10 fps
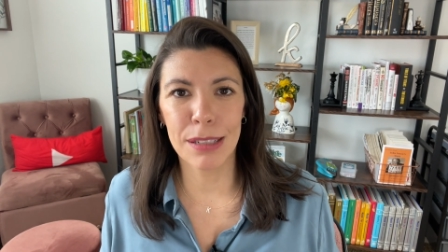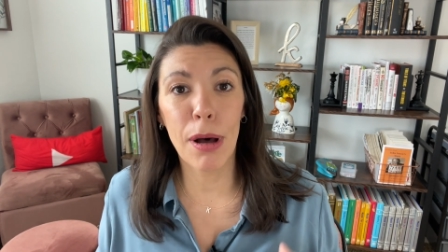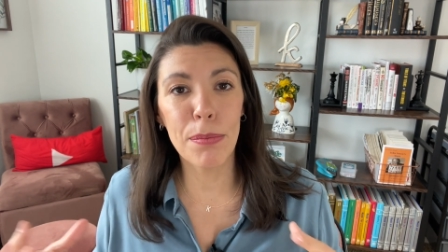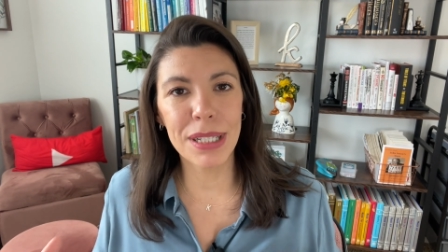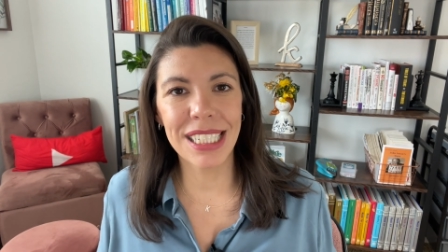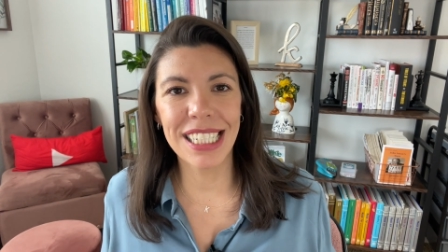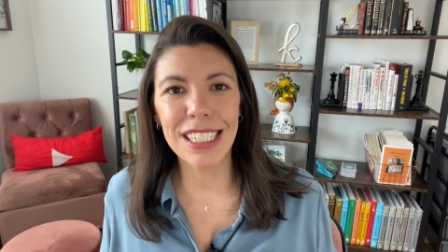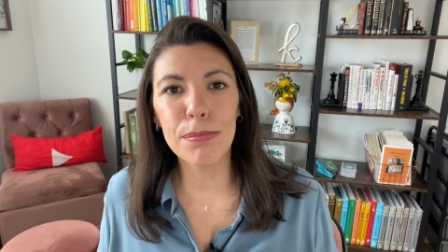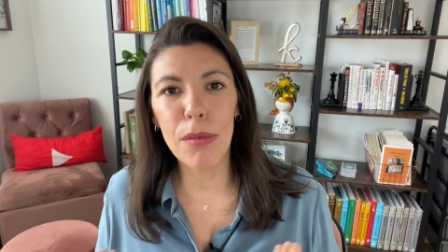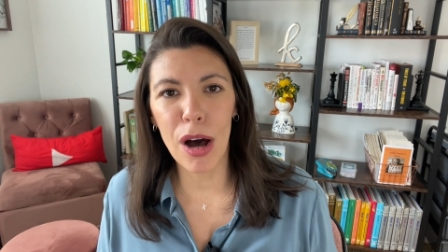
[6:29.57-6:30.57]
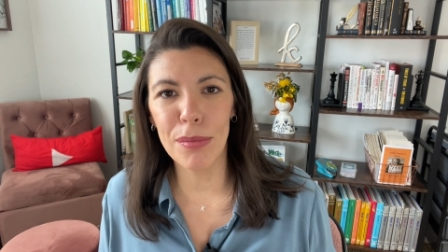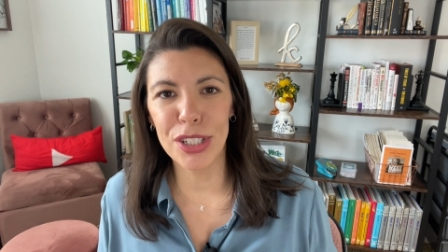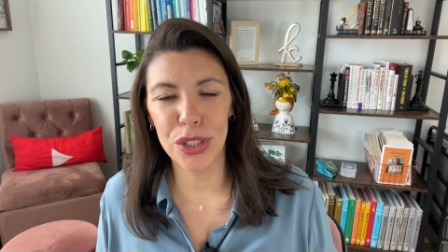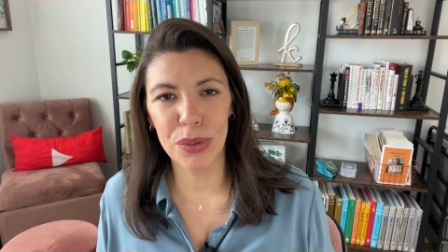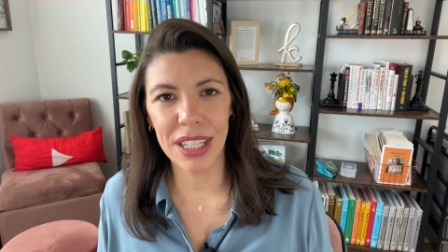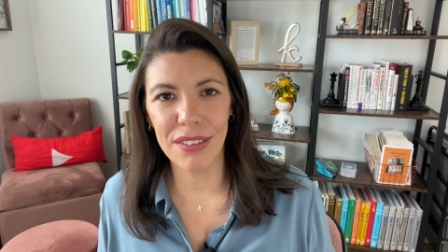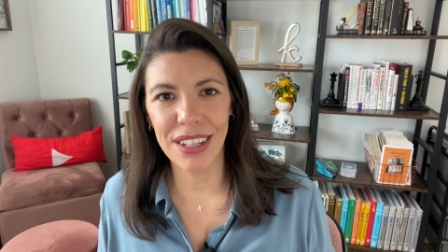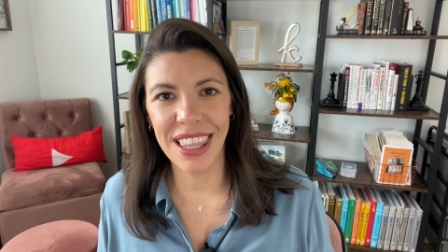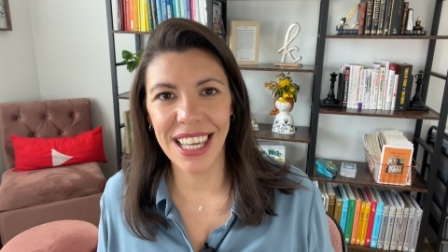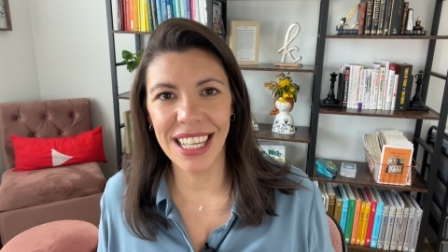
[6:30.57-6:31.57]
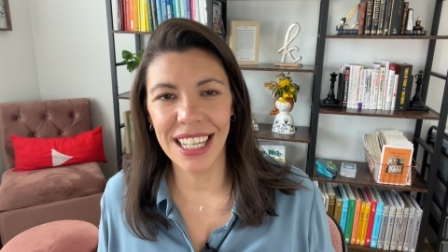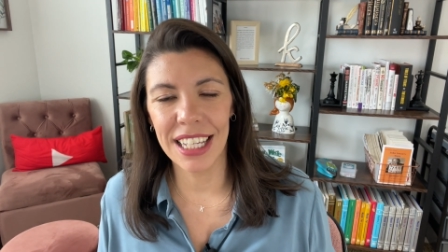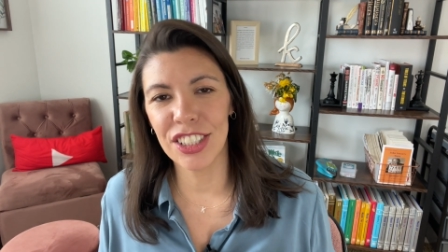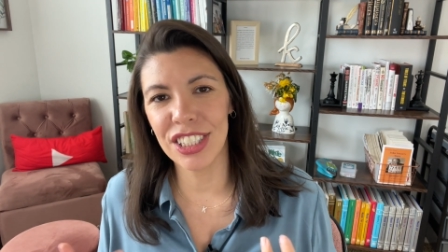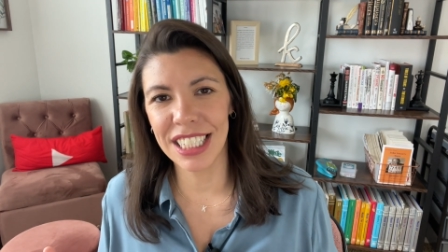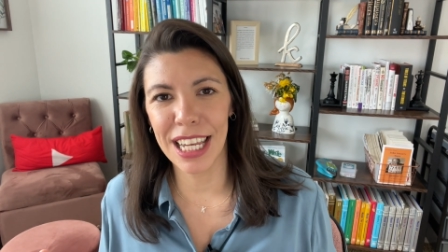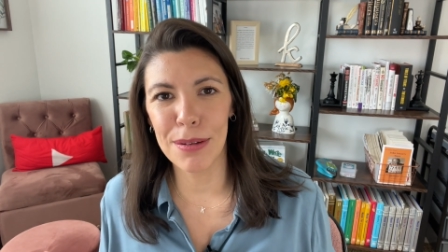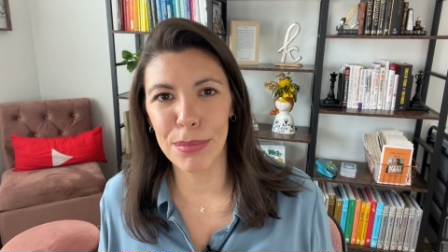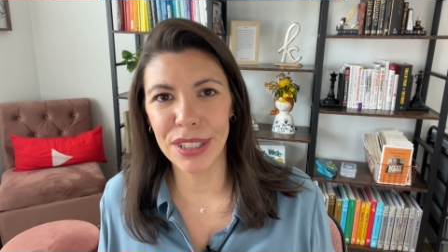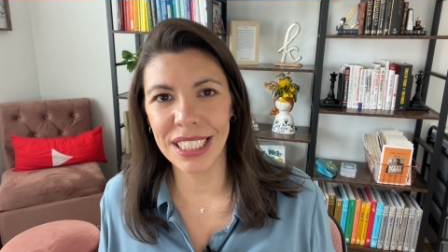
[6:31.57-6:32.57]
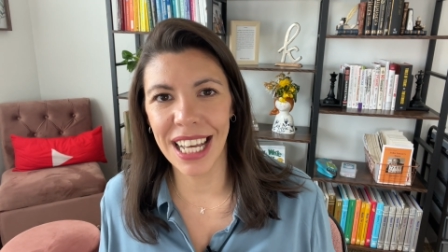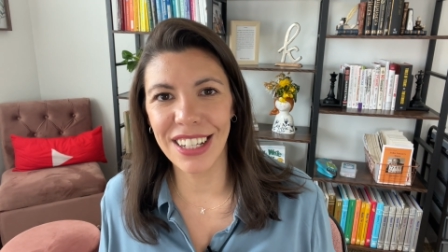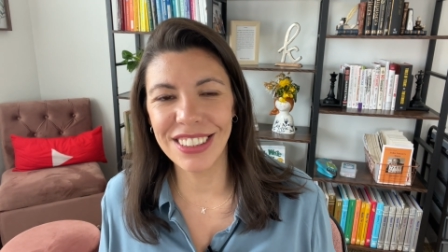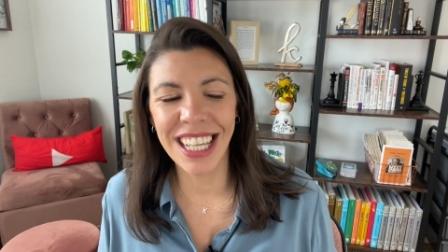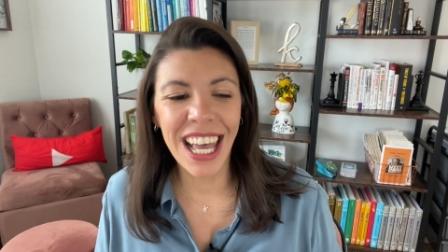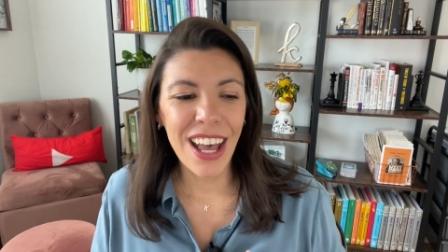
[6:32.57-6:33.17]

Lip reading: Small business, mom is doing everything and she's getting burnt out,